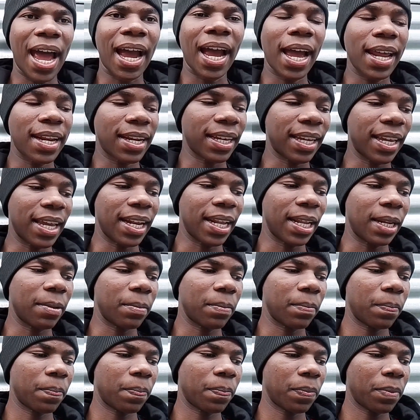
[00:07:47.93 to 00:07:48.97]
I kind of get it.
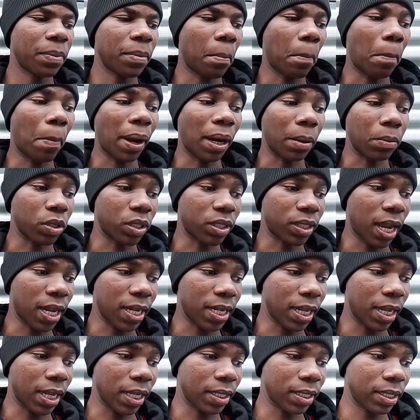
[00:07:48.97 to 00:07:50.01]
But I'm not
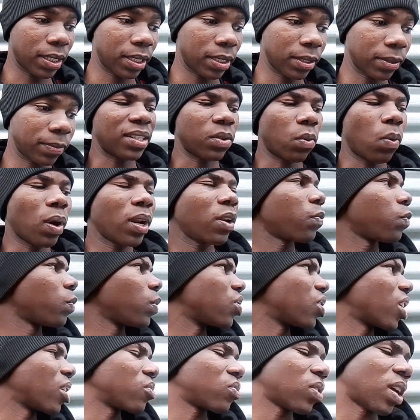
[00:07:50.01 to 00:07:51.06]
done yet. Guys, what
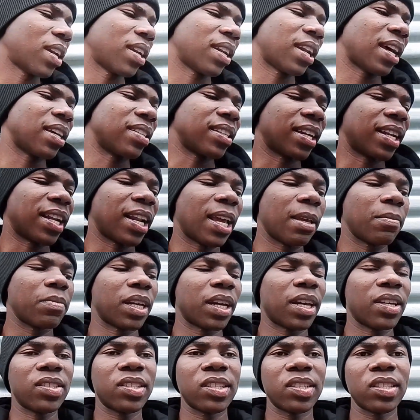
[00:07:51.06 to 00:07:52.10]
if we try to analyze the
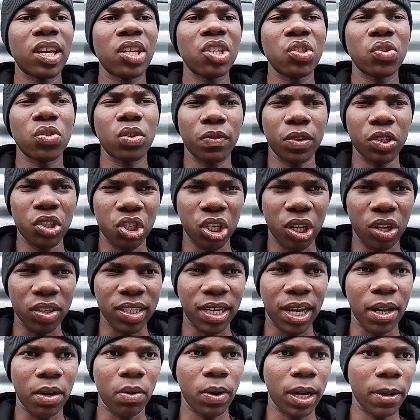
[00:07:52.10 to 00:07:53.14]
claims against the stages of this
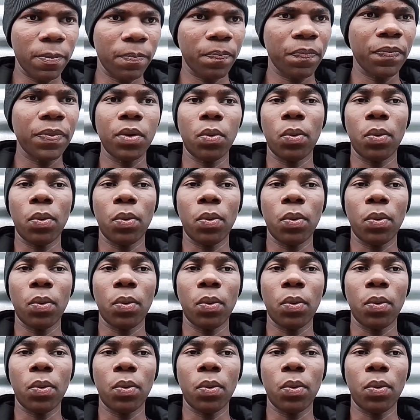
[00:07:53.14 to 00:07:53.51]
genocide, right?